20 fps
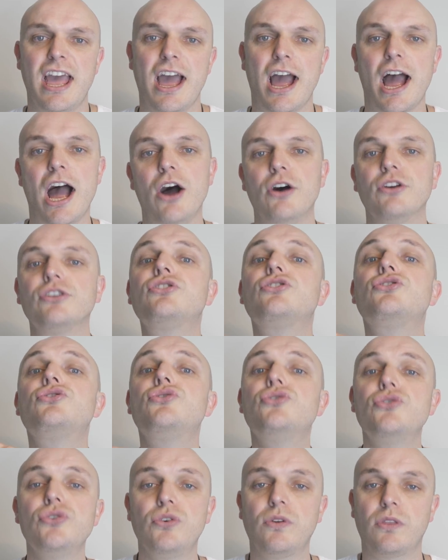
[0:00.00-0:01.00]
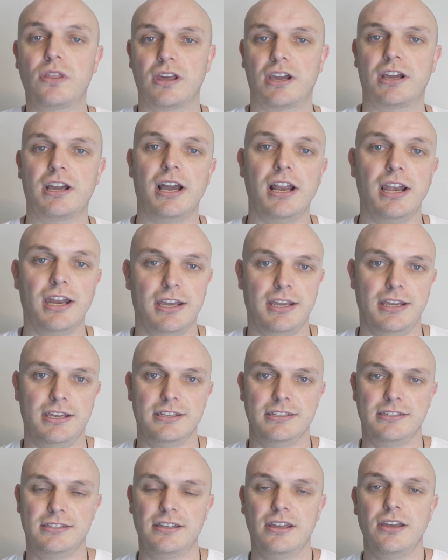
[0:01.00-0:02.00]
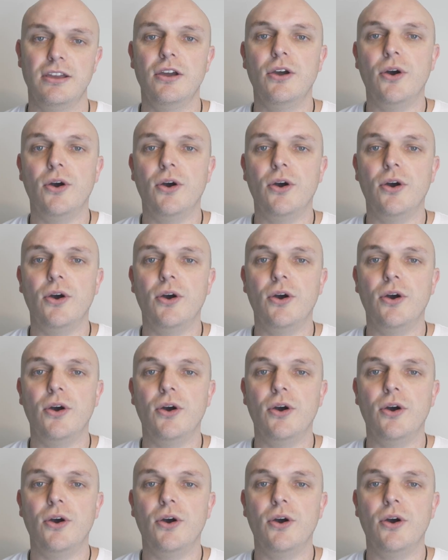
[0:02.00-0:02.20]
how true the color is